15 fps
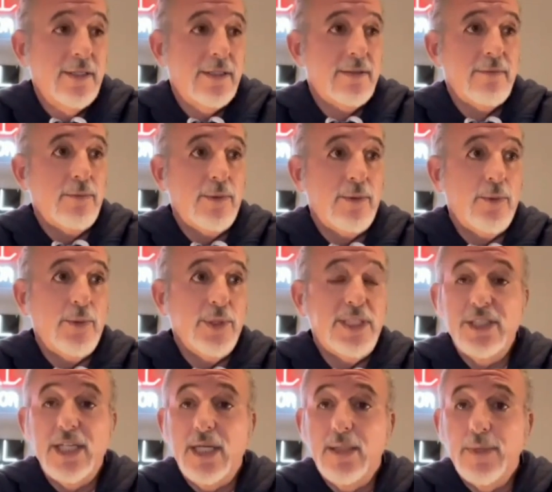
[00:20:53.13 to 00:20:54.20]
w- with the
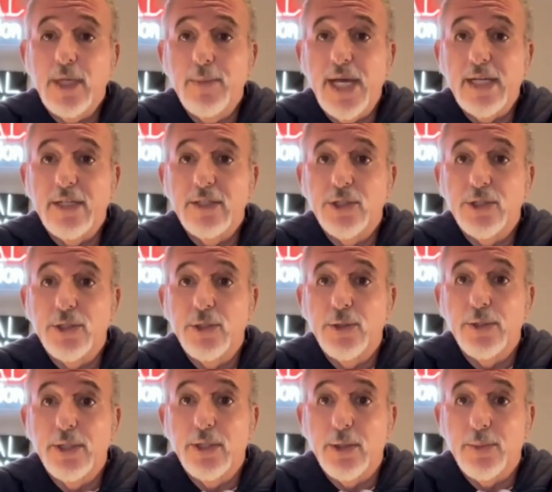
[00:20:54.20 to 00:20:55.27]
same amount of
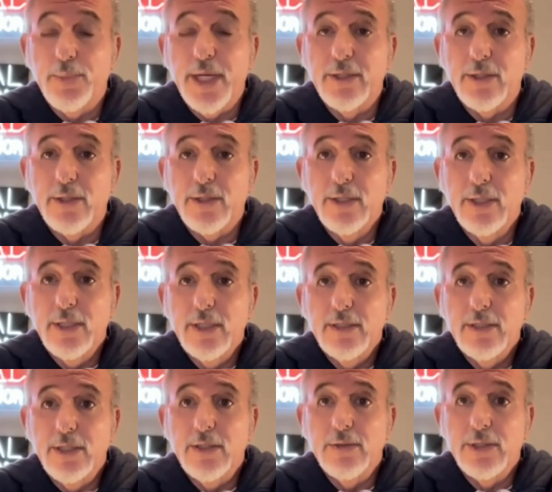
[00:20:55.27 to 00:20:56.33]
security or better, you
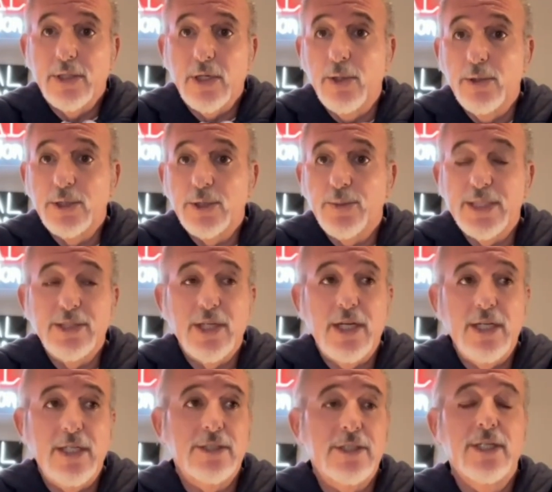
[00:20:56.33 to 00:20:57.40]
know, to host my
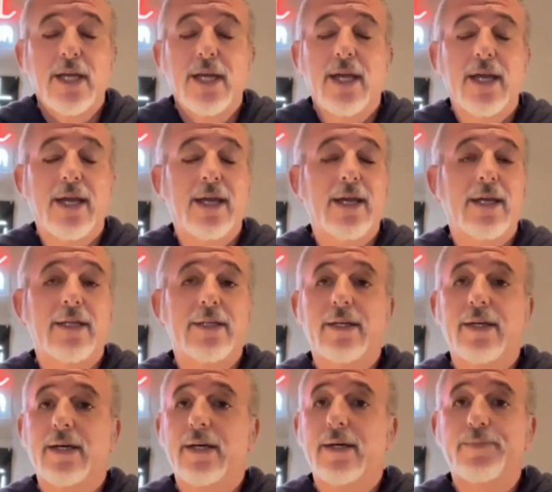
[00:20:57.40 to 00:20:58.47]
sites. And
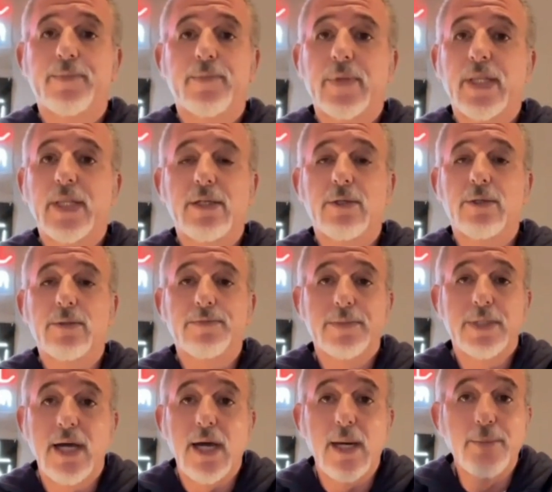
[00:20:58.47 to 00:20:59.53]
um, you know,
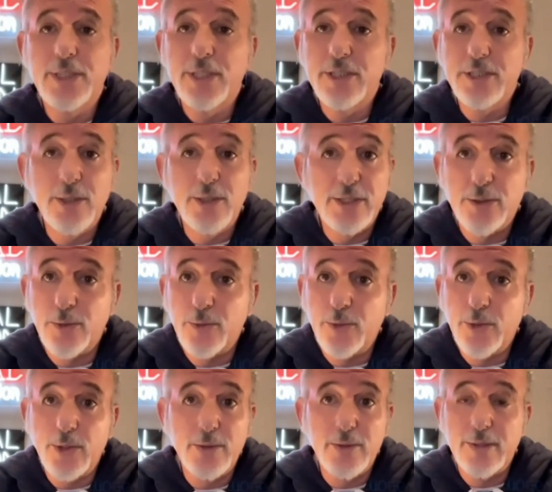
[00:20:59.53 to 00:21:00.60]
competition makes the
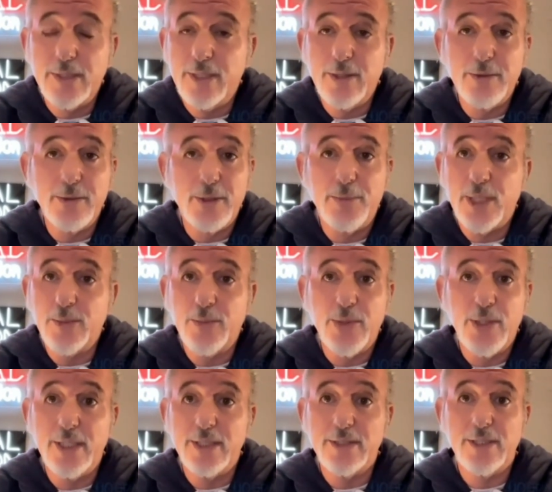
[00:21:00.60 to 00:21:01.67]
world, you know, a better yeah. place.
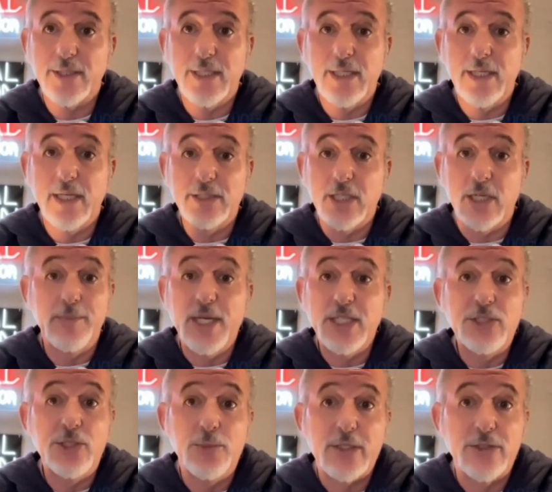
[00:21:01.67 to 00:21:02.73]
It, it makes you
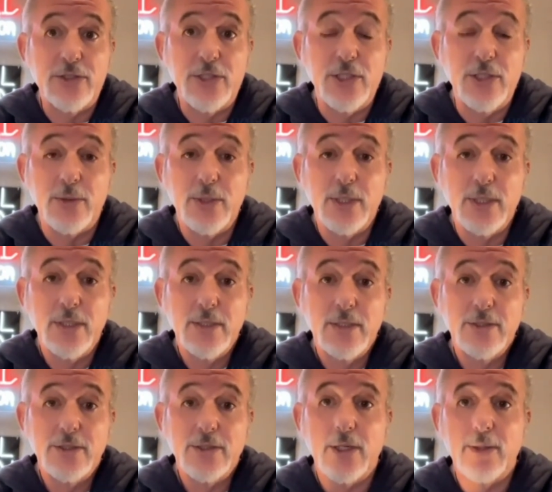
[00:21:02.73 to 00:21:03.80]
better too.
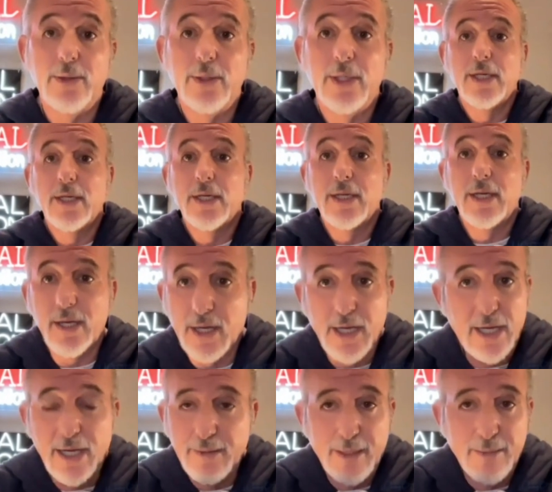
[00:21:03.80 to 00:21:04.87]
So. And
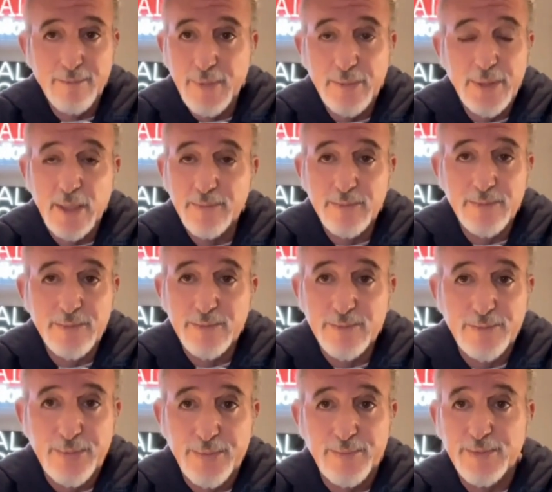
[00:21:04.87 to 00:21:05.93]
I, maybe I'm,
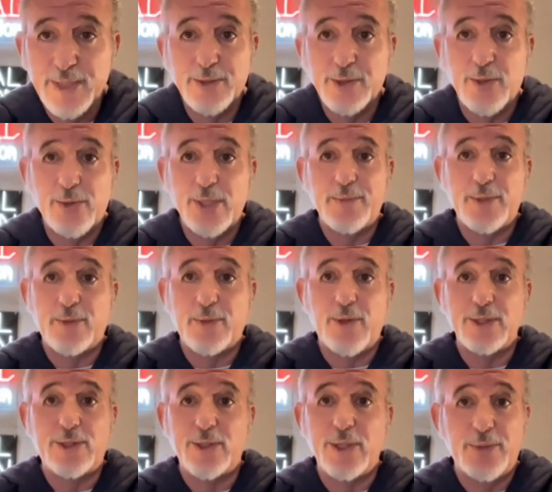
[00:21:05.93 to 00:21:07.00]
you know, going up the wrong
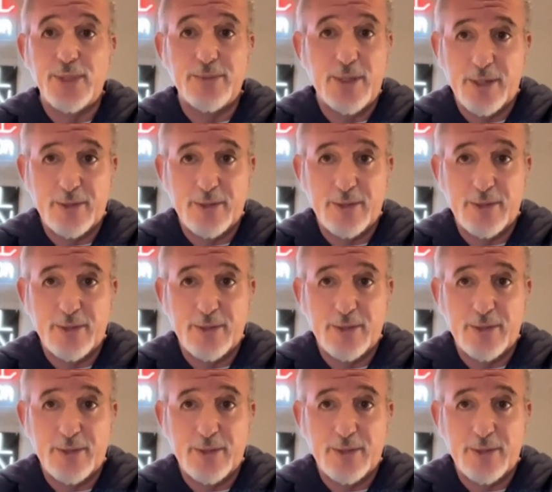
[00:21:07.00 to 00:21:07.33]
tree, but am I